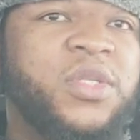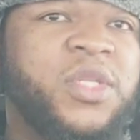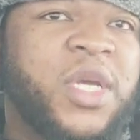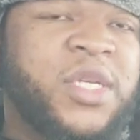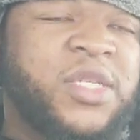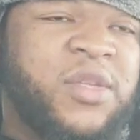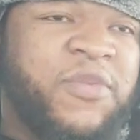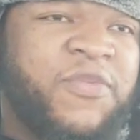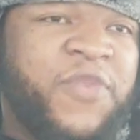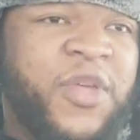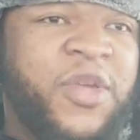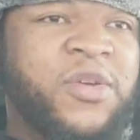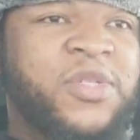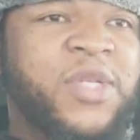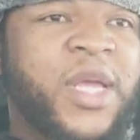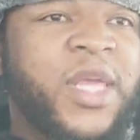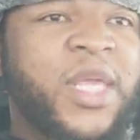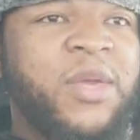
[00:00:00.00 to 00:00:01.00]
Justin
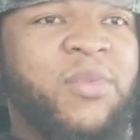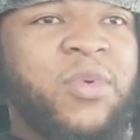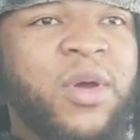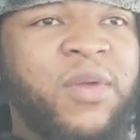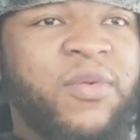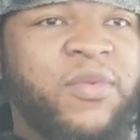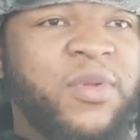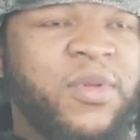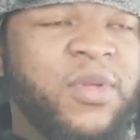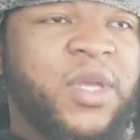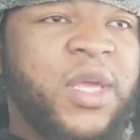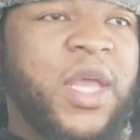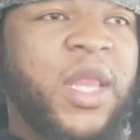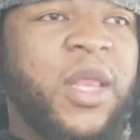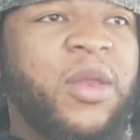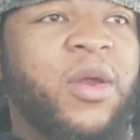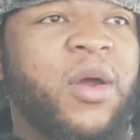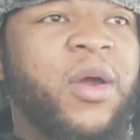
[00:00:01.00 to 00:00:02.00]
Fields like he wasn't
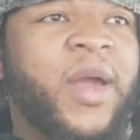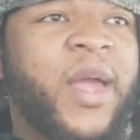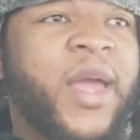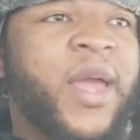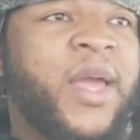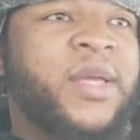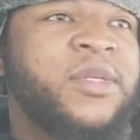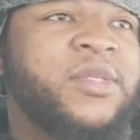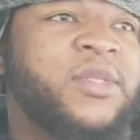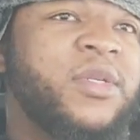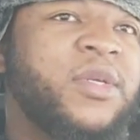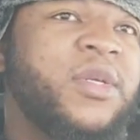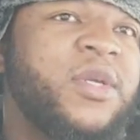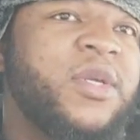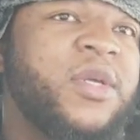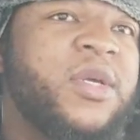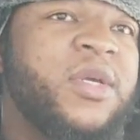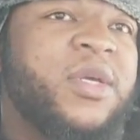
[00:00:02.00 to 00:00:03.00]
killing our ass.
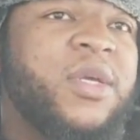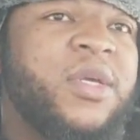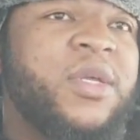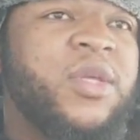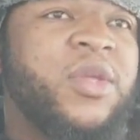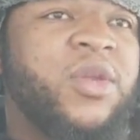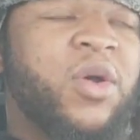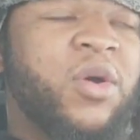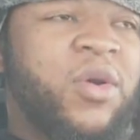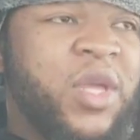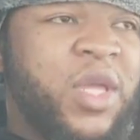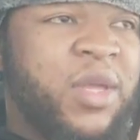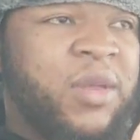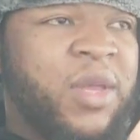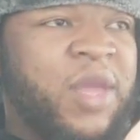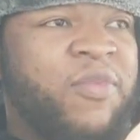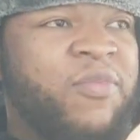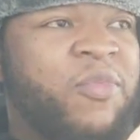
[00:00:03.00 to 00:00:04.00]
You know,
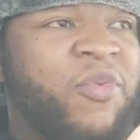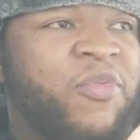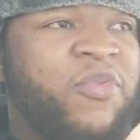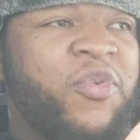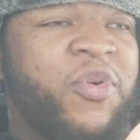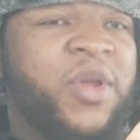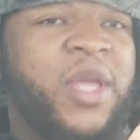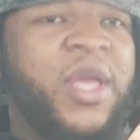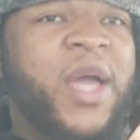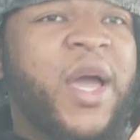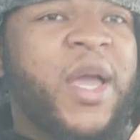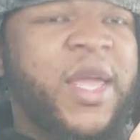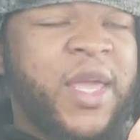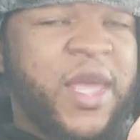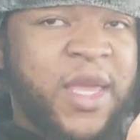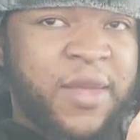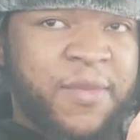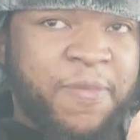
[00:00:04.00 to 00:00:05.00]
even before he got
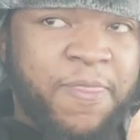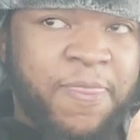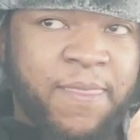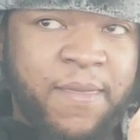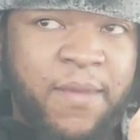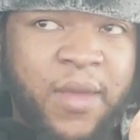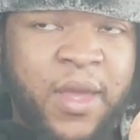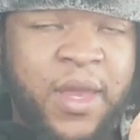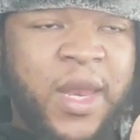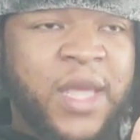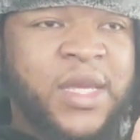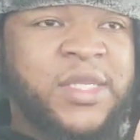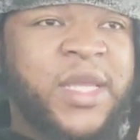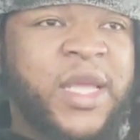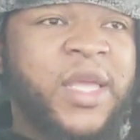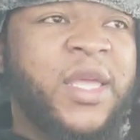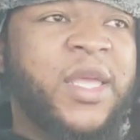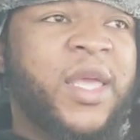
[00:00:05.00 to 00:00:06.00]
hit in that
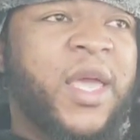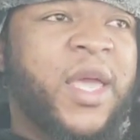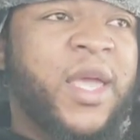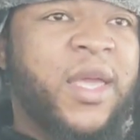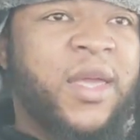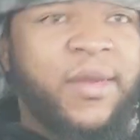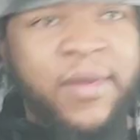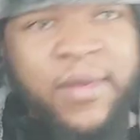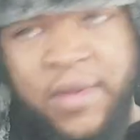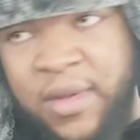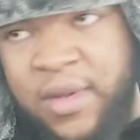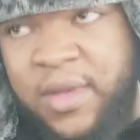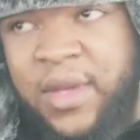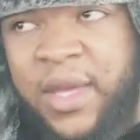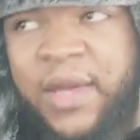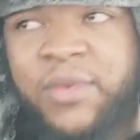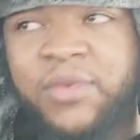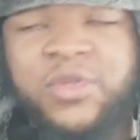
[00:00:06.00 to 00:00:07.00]
second
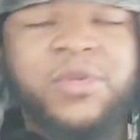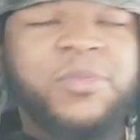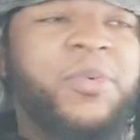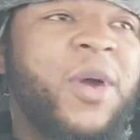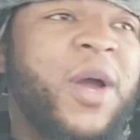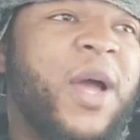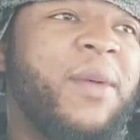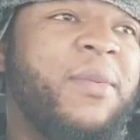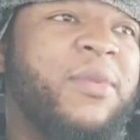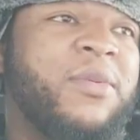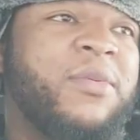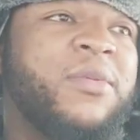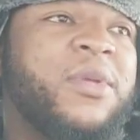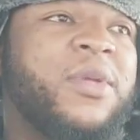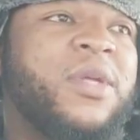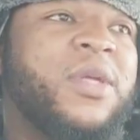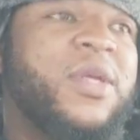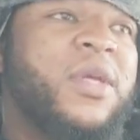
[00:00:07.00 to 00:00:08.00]
game, he was a
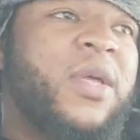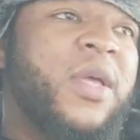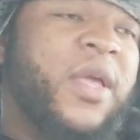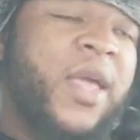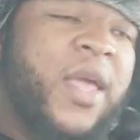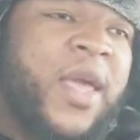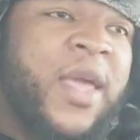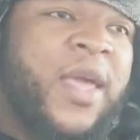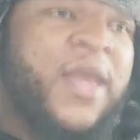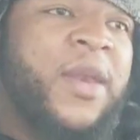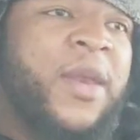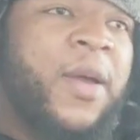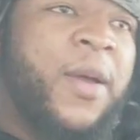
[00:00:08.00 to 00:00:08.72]
problem. And